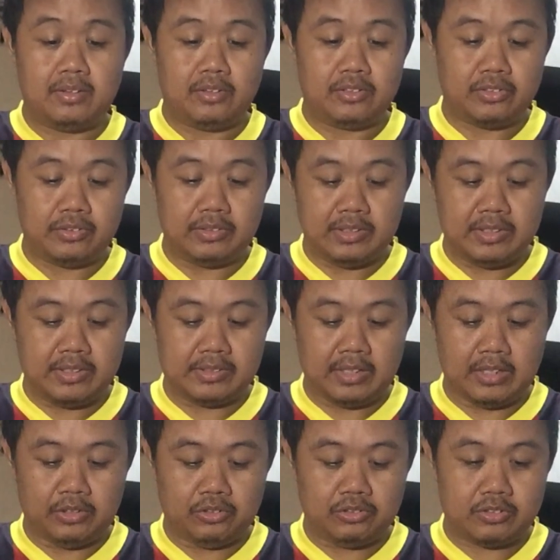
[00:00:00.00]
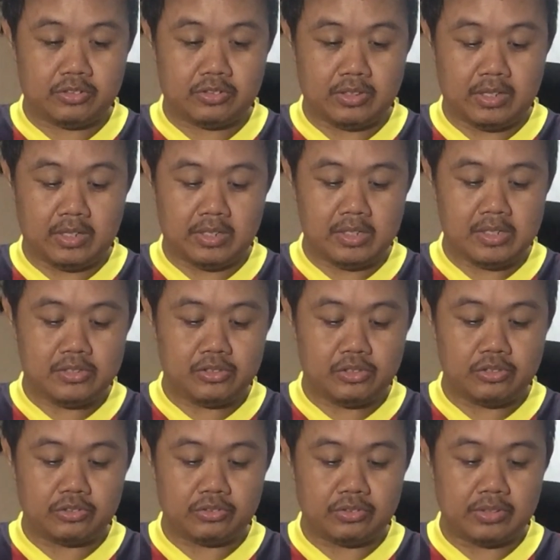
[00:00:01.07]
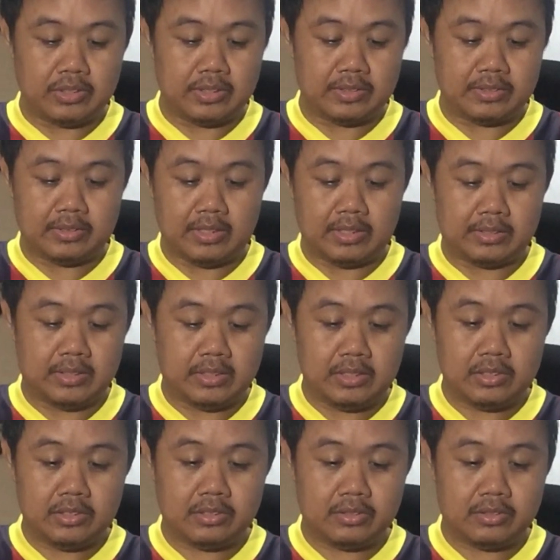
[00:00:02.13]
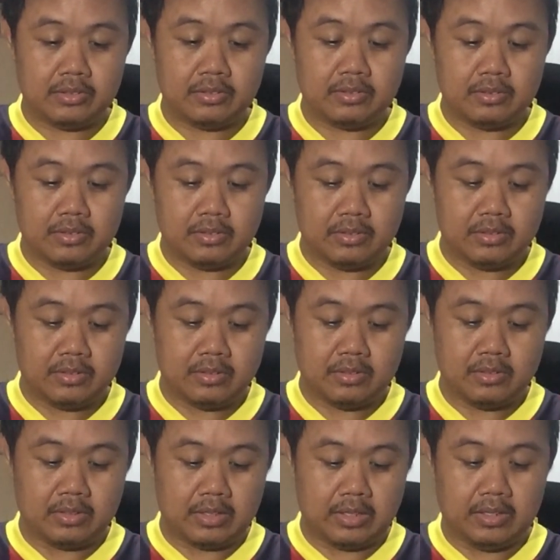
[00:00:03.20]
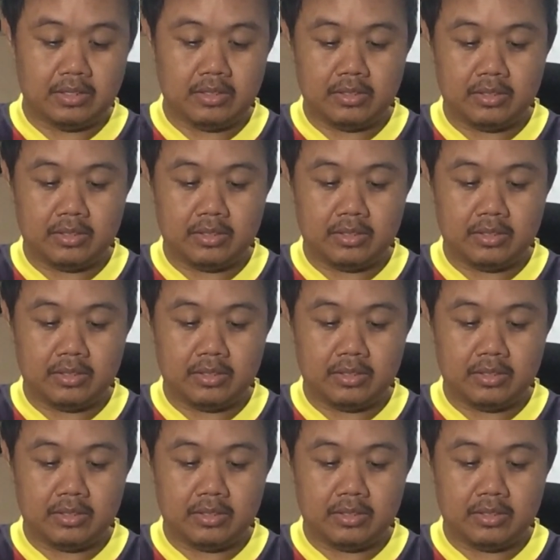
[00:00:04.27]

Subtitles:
also digital notes. And let's go to the settings. Okay,